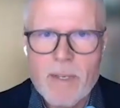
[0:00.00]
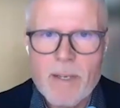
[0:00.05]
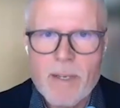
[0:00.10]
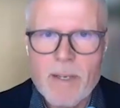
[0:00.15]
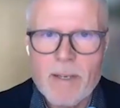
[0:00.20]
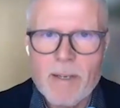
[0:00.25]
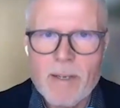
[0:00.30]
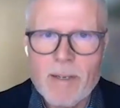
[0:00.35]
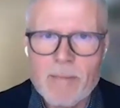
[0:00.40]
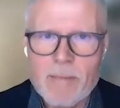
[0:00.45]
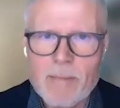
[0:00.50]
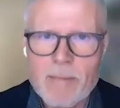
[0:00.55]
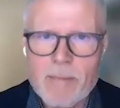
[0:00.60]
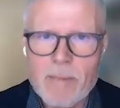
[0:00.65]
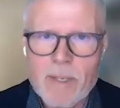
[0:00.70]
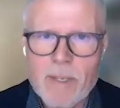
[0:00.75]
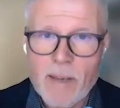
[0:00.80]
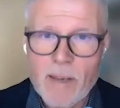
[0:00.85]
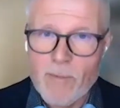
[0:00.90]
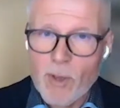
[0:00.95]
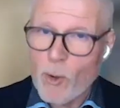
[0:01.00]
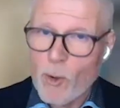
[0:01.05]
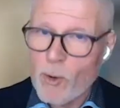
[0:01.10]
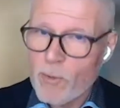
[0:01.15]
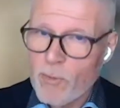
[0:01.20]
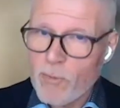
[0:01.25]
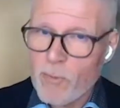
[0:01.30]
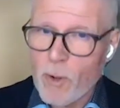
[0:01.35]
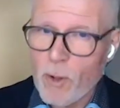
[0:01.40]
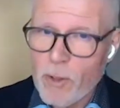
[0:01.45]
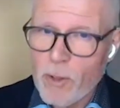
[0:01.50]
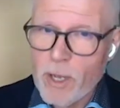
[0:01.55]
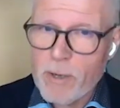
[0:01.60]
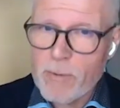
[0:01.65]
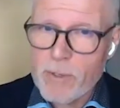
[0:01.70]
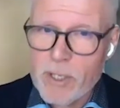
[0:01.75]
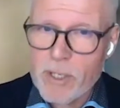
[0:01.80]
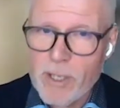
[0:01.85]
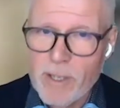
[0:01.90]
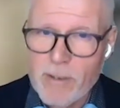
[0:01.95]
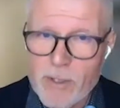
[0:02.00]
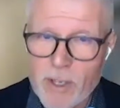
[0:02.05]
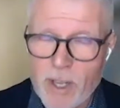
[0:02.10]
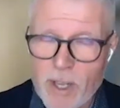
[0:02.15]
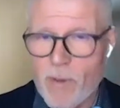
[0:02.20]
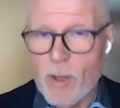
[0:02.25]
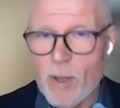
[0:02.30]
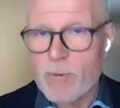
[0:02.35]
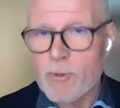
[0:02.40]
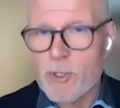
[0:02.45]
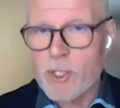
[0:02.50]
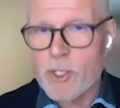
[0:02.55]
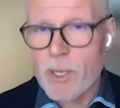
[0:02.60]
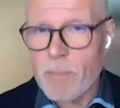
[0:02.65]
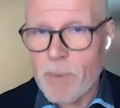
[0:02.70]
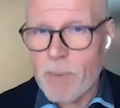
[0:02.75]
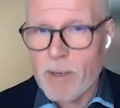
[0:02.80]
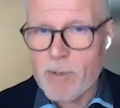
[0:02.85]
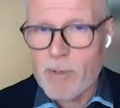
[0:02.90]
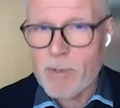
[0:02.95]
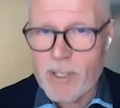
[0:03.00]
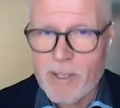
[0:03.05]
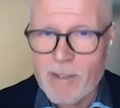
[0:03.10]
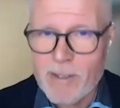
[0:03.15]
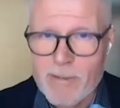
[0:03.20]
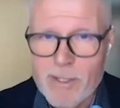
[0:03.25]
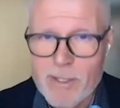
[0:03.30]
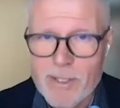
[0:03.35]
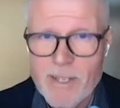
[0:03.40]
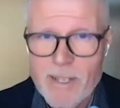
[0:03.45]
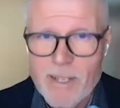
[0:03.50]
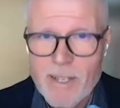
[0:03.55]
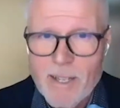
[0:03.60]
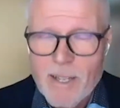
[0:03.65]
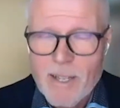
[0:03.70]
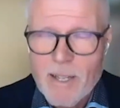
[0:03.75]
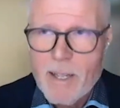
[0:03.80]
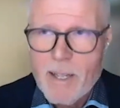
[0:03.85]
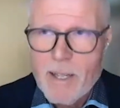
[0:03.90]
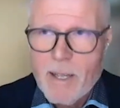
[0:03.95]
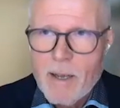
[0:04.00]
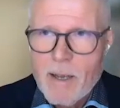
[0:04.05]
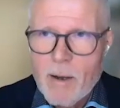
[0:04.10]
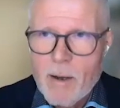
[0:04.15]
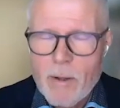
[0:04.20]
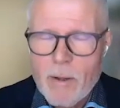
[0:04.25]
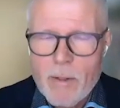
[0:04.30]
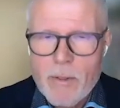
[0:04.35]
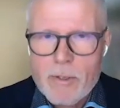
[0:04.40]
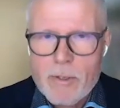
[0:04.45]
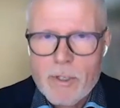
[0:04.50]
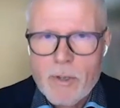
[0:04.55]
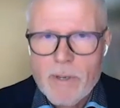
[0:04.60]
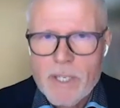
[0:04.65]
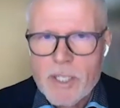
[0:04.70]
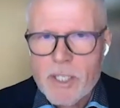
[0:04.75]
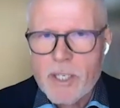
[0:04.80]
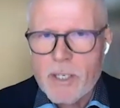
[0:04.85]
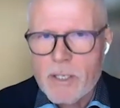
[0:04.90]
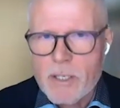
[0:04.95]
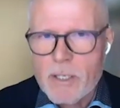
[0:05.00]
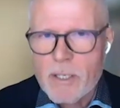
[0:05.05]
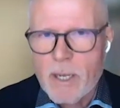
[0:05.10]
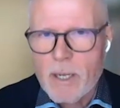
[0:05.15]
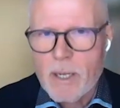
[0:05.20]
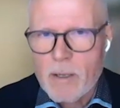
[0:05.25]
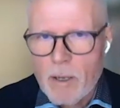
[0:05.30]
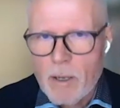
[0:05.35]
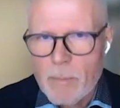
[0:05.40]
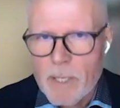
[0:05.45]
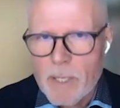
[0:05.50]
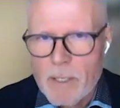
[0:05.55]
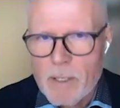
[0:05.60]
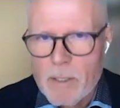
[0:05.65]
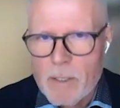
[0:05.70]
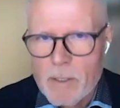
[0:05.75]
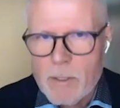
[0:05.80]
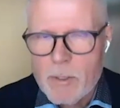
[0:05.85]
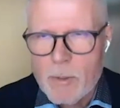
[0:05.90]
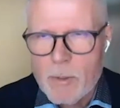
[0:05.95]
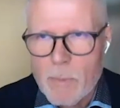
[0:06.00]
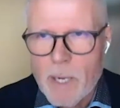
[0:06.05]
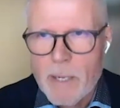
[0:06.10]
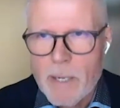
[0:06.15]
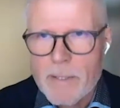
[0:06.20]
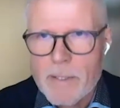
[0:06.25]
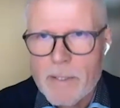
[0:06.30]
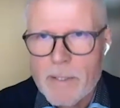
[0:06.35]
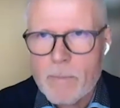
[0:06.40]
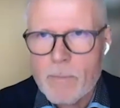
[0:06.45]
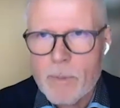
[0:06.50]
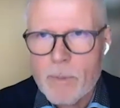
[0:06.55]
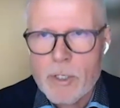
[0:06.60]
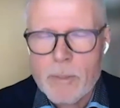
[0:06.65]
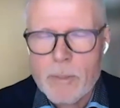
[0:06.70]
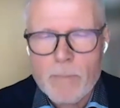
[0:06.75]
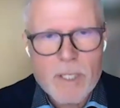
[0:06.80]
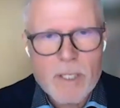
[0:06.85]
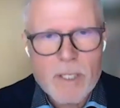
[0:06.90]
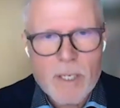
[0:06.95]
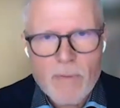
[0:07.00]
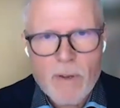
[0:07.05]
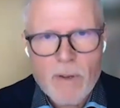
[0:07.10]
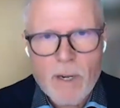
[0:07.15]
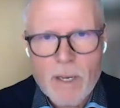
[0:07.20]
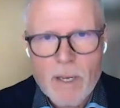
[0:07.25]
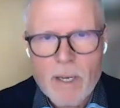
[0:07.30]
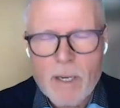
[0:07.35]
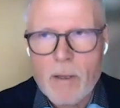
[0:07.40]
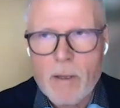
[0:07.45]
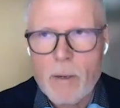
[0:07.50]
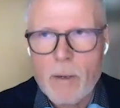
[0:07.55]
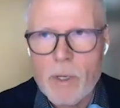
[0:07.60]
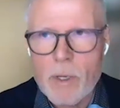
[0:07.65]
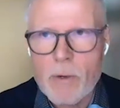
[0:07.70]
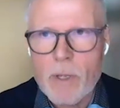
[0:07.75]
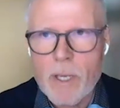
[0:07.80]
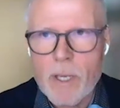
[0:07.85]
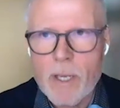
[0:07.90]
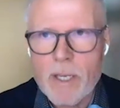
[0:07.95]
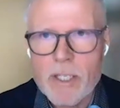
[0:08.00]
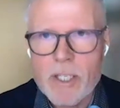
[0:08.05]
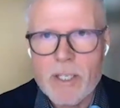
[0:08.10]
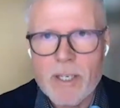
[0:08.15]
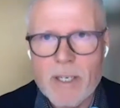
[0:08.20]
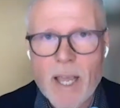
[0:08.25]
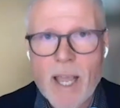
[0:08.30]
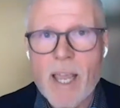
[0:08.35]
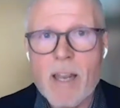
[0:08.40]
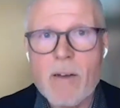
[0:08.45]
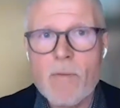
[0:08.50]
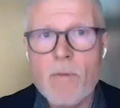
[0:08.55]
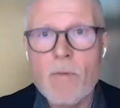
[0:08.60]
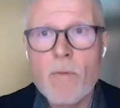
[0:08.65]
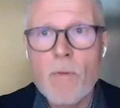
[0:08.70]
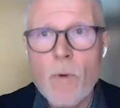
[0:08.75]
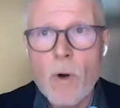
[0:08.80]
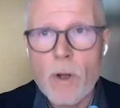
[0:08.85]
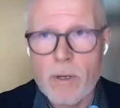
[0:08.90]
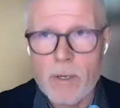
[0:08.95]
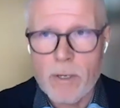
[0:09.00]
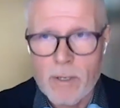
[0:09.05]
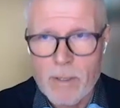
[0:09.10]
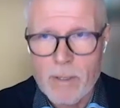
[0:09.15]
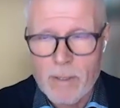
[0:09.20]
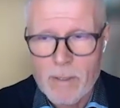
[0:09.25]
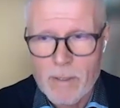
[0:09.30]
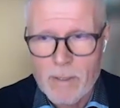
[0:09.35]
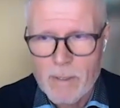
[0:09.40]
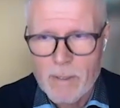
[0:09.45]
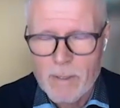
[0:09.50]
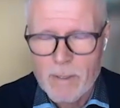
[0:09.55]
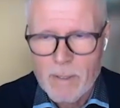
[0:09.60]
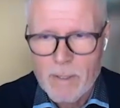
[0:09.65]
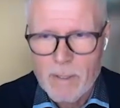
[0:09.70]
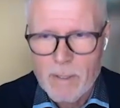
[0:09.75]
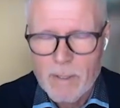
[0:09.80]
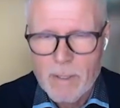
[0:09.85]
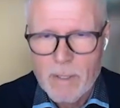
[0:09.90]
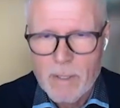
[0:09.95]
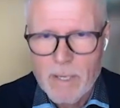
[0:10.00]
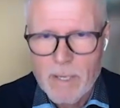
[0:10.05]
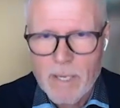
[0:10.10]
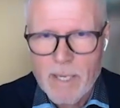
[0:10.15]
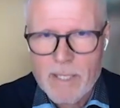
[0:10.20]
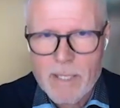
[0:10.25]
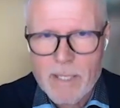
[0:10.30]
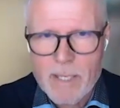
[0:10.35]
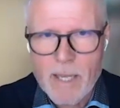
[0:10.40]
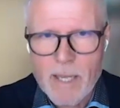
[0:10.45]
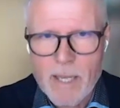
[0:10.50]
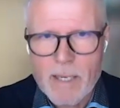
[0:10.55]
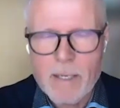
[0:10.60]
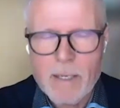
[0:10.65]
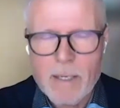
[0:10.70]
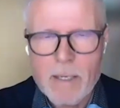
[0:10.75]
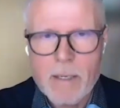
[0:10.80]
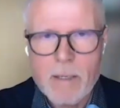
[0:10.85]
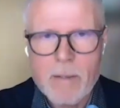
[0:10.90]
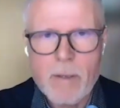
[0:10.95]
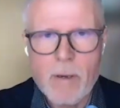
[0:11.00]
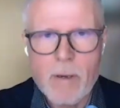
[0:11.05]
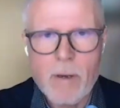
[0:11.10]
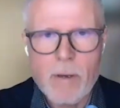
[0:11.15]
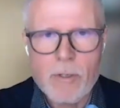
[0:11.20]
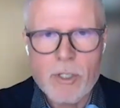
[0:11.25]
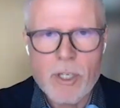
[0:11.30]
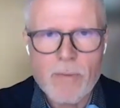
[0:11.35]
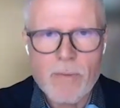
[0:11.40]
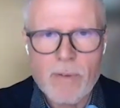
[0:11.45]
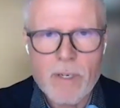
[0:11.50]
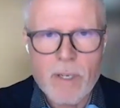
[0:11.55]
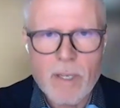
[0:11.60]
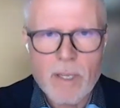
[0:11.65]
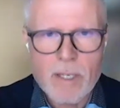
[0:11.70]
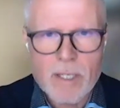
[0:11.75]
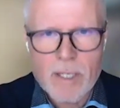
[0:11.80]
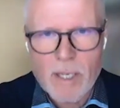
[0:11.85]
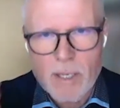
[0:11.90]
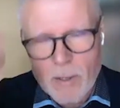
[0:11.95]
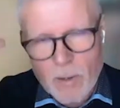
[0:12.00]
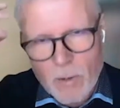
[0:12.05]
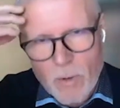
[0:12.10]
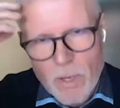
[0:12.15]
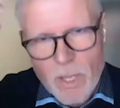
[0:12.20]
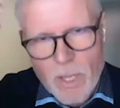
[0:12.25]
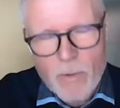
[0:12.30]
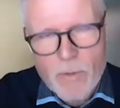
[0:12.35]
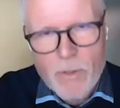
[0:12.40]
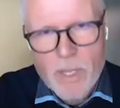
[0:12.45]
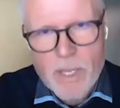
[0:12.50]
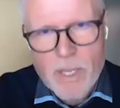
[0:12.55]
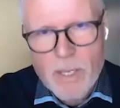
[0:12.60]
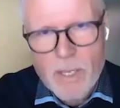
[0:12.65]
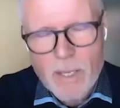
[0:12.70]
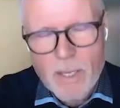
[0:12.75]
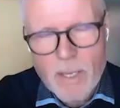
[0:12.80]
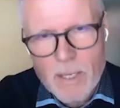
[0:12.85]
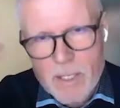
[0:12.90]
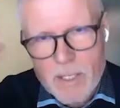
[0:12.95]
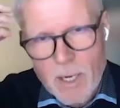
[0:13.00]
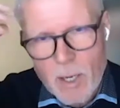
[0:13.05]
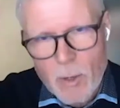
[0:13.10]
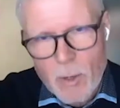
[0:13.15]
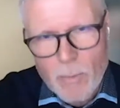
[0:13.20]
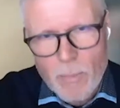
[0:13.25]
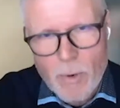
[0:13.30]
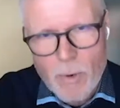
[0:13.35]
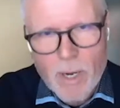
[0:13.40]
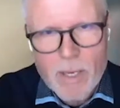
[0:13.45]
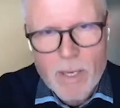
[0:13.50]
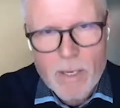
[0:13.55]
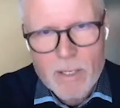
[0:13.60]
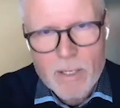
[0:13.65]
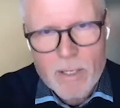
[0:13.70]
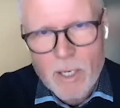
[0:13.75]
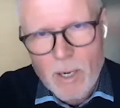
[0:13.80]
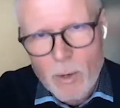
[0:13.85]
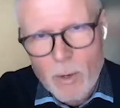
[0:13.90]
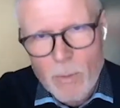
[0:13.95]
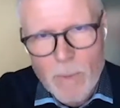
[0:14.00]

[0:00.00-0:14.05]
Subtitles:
Can we unfold ourselves? Can we unzip ourselves? All those questions are coming to mind, but specifically the communication. And what is then the longevity? Is that only our thinking? Is that our brain? Is that our